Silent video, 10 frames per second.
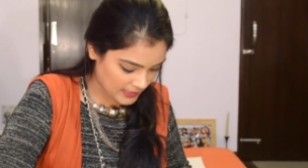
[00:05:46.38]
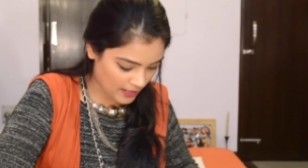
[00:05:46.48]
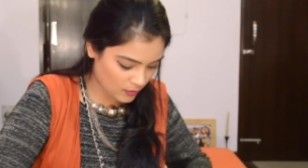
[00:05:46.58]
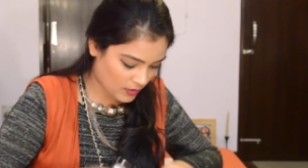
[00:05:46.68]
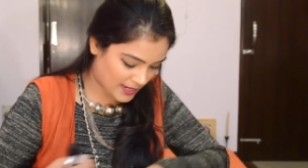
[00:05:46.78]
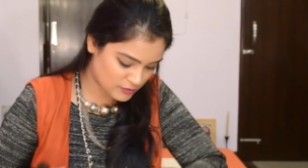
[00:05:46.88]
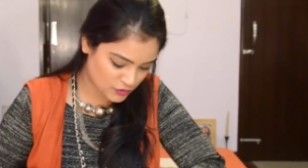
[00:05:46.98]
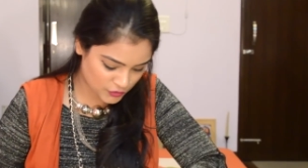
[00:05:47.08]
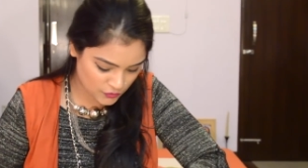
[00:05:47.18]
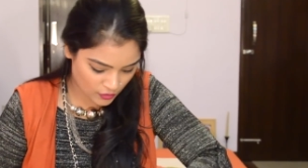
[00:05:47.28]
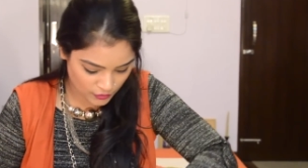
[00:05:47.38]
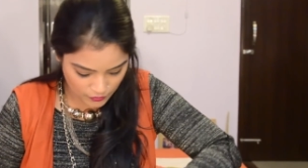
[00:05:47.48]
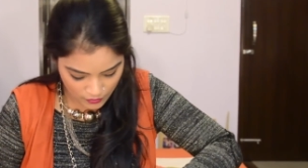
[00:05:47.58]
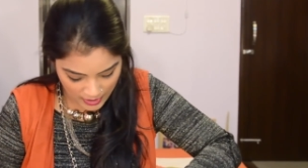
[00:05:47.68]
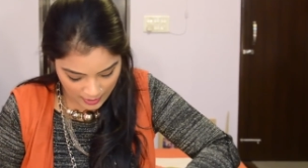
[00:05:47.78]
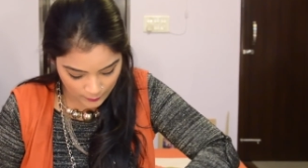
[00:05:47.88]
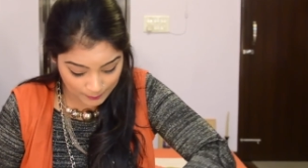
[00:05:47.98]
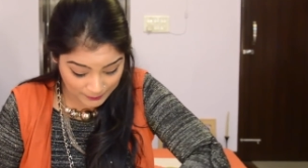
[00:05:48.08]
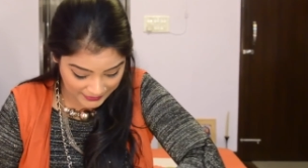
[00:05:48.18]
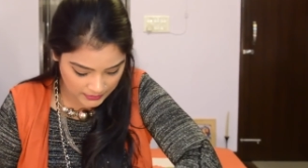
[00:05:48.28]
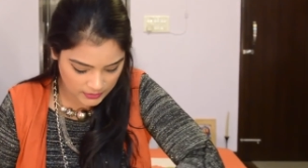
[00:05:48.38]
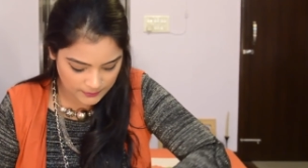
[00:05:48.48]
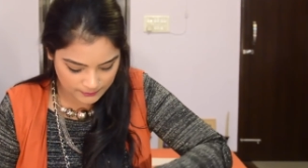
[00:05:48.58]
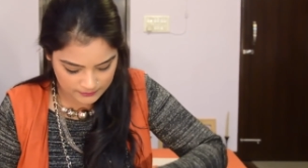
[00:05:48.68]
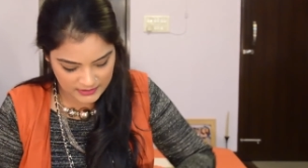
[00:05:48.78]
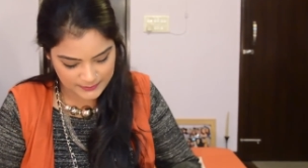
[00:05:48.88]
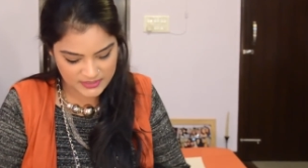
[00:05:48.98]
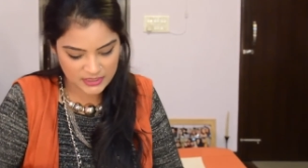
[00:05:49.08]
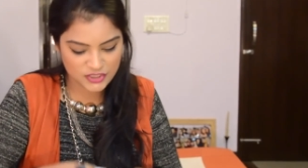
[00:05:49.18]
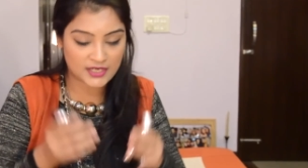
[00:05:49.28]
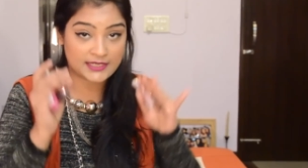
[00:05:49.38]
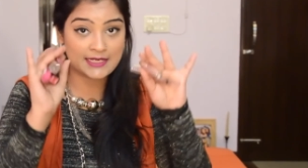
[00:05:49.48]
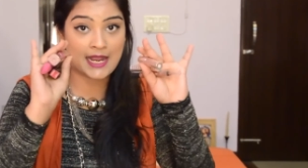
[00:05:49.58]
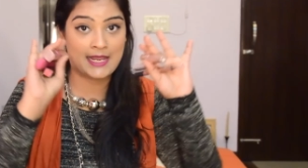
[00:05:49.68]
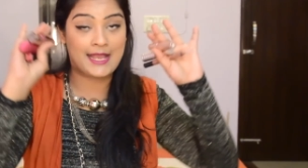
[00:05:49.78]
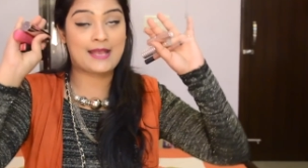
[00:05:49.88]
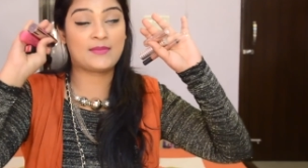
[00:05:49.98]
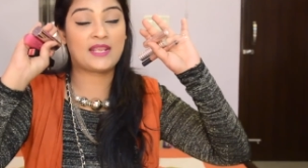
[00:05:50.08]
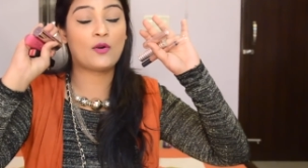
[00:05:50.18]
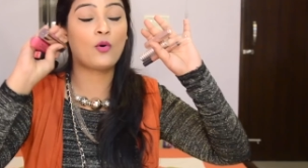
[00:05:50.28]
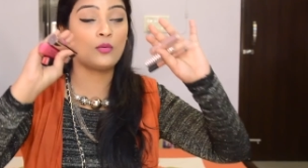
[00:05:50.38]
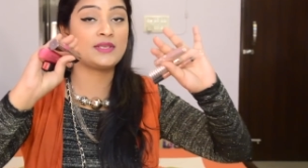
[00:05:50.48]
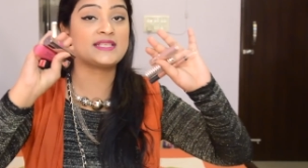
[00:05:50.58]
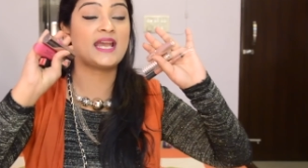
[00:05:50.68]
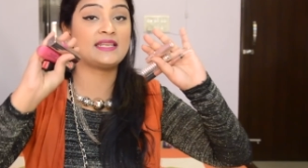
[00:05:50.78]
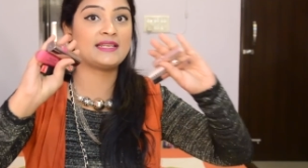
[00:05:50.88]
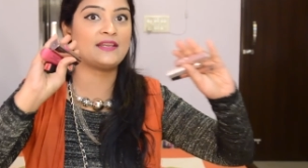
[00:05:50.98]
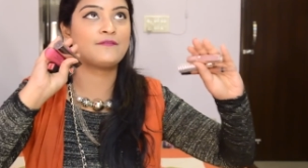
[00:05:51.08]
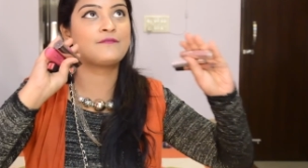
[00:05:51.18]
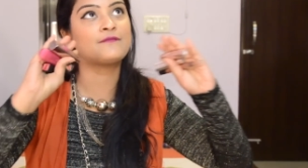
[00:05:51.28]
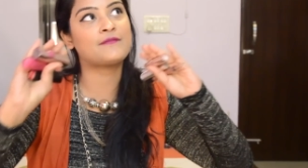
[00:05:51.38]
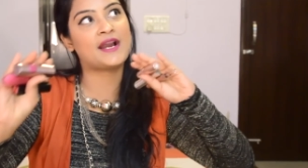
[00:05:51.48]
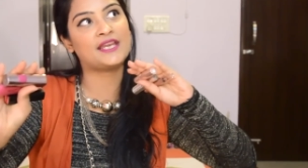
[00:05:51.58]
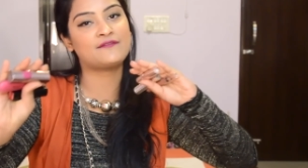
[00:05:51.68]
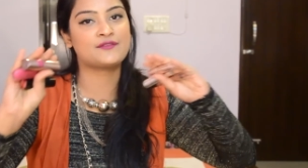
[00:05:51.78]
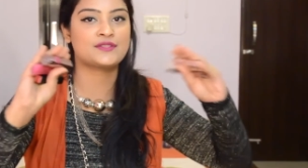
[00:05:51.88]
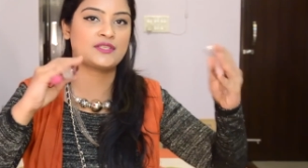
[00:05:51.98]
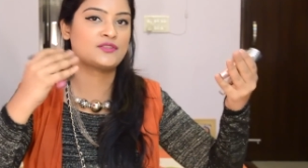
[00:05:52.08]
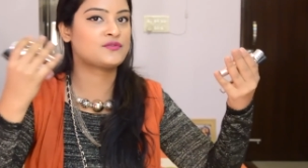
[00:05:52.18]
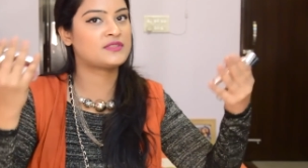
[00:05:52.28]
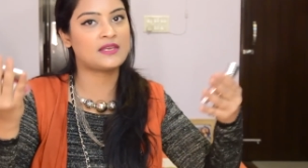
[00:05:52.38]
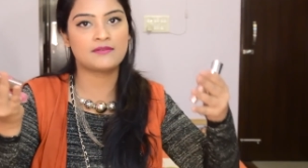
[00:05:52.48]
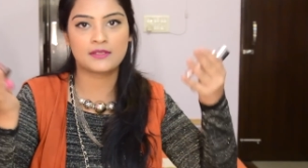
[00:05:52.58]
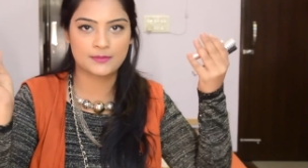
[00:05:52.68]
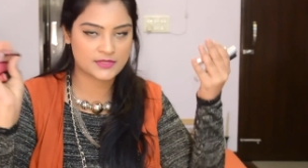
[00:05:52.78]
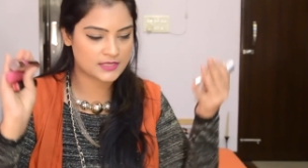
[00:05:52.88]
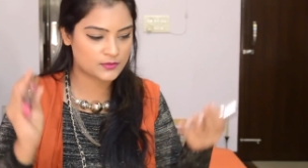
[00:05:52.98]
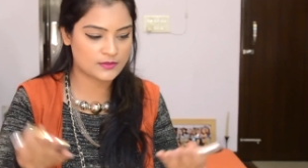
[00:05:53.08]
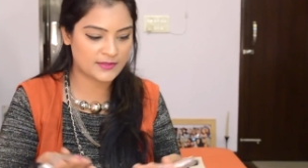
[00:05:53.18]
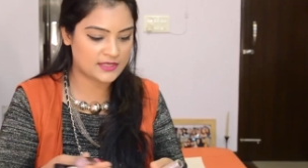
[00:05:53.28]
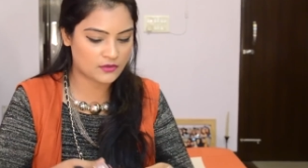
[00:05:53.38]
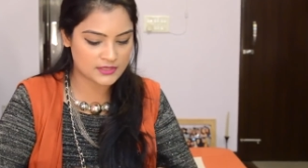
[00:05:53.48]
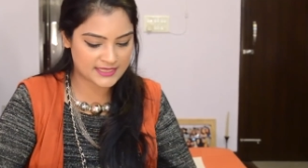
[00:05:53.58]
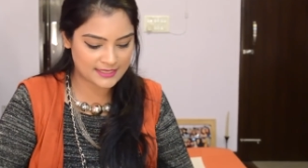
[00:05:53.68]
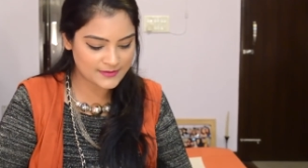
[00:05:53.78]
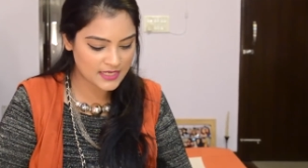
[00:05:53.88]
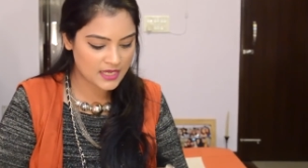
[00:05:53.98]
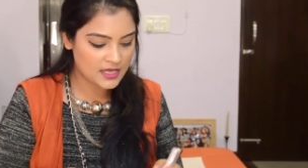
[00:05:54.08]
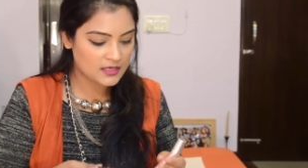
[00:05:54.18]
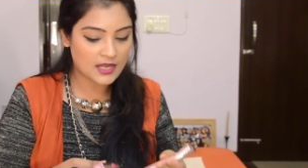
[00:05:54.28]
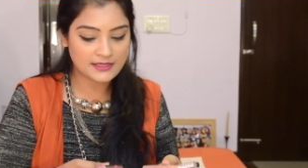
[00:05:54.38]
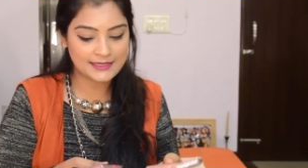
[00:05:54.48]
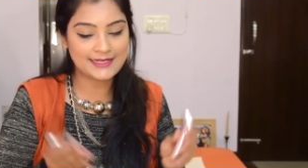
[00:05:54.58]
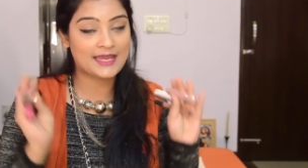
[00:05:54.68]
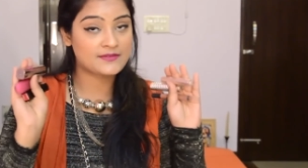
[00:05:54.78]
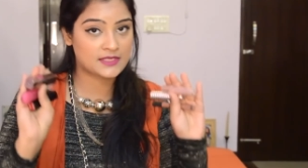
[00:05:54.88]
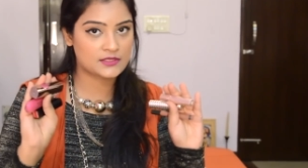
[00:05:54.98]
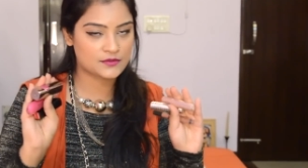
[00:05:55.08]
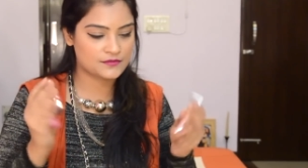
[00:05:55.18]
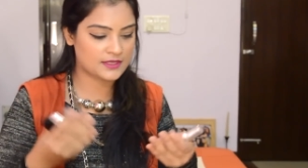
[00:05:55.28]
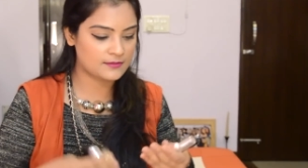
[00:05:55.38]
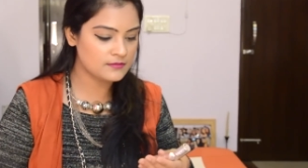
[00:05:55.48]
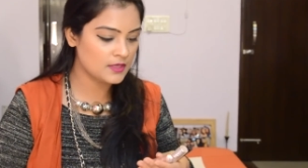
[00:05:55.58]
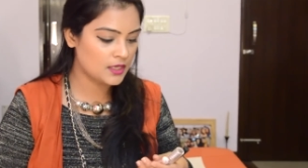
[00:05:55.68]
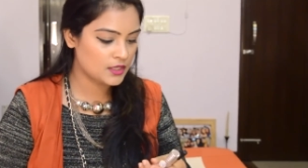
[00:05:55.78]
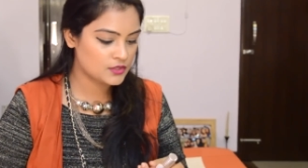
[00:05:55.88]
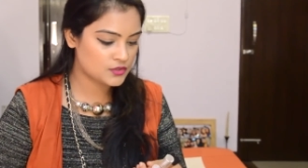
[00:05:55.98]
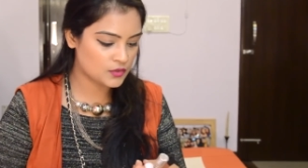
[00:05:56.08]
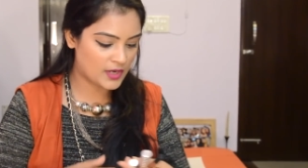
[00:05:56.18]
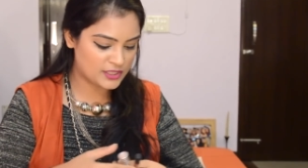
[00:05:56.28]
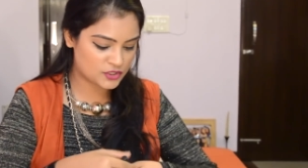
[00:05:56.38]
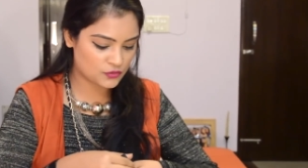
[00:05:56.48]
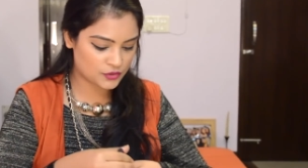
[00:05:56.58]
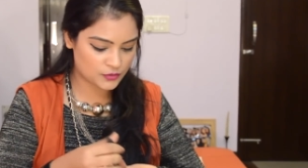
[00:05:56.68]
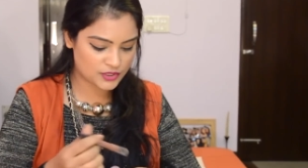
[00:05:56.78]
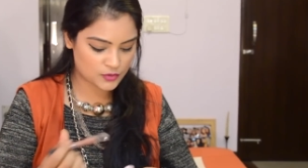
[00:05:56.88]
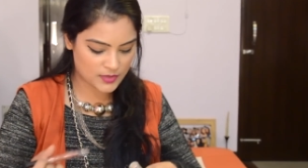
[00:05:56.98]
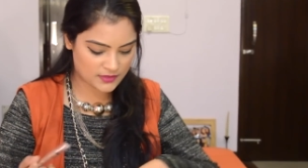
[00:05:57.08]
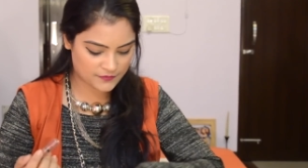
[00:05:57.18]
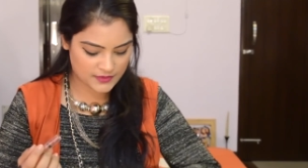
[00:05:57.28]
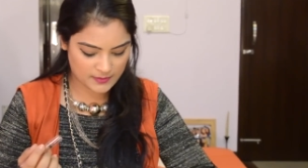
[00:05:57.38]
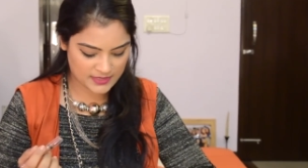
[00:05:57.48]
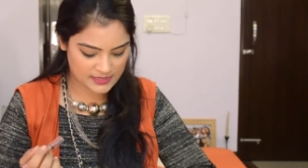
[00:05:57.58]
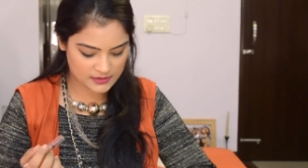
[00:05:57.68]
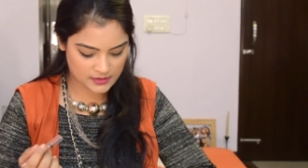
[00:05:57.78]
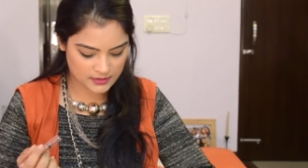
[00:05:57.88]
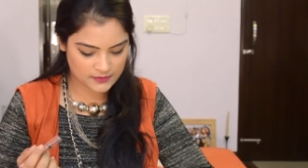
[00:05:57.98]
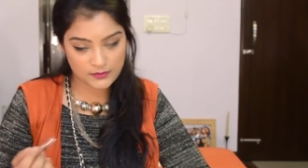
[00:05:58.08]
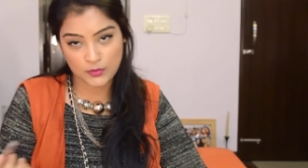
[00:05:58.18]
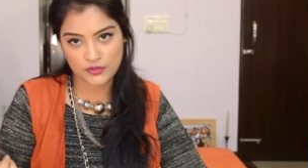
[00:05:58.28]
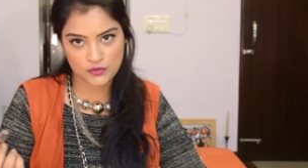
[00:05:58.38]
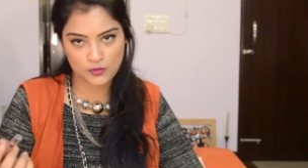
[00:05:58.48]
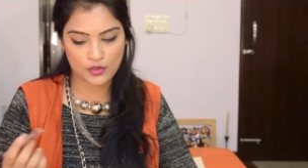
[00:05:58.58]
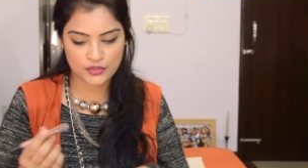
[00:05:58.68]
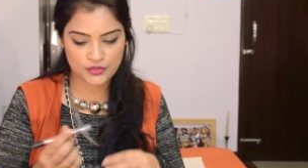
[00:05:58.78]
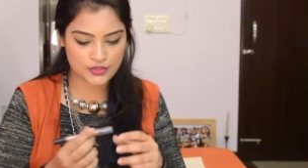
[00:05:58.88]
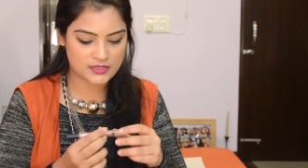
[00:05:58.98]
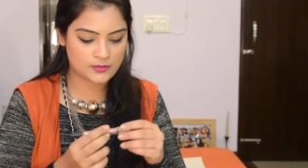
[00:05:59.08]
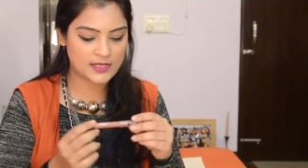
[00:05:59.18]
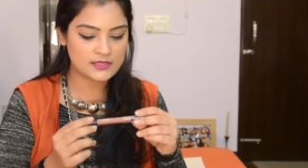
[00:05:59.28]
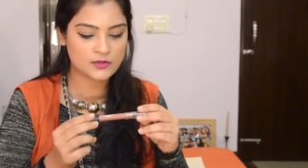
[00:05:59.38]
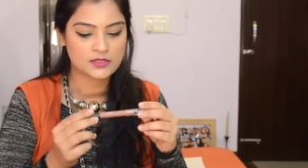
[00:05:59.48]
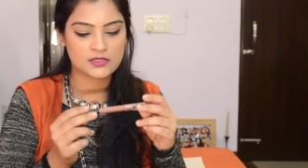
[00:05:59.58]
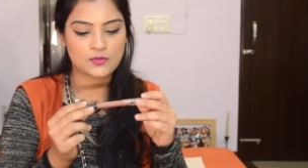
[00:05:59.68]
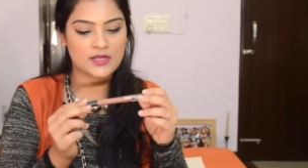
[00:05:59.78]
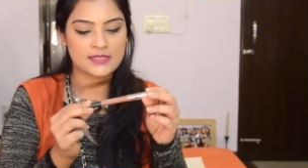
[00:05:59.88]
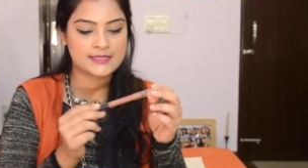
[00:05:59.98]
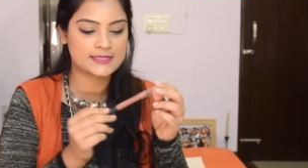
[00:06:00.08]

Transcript: Now I'm sure you all know how big a lipstick junkie I am, and I always carry like 5 to 6 to 7 lipsticks with me at all times. Currently I have 6 of them, so I'll show you each one of them and I'll give you a swatch as well. So this one